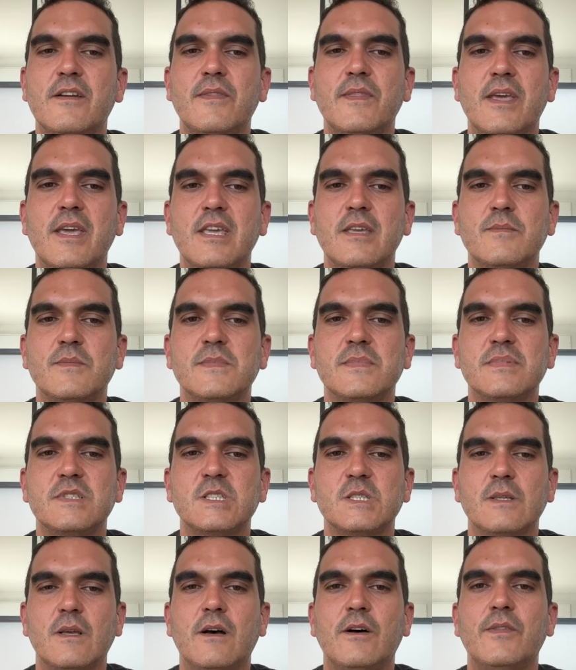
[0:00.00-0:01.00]

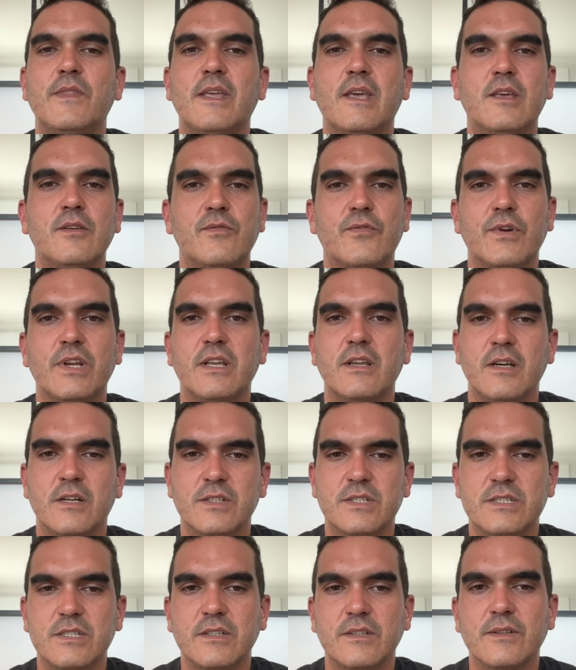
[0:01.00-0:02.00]
names on every
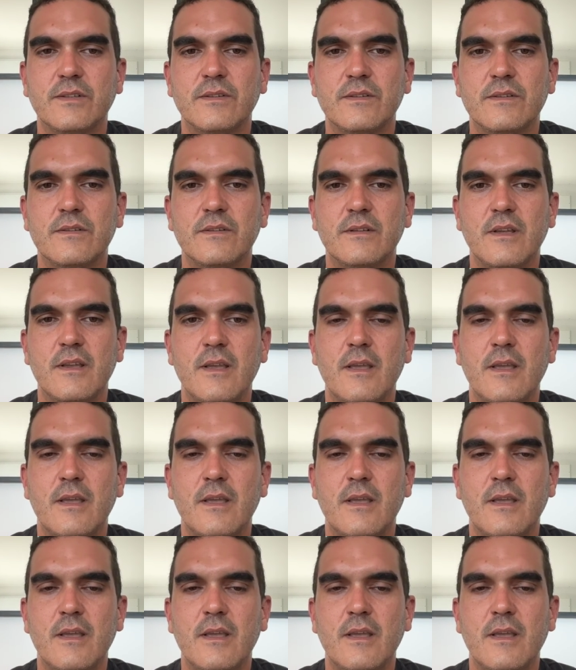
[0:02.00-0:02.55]
continent.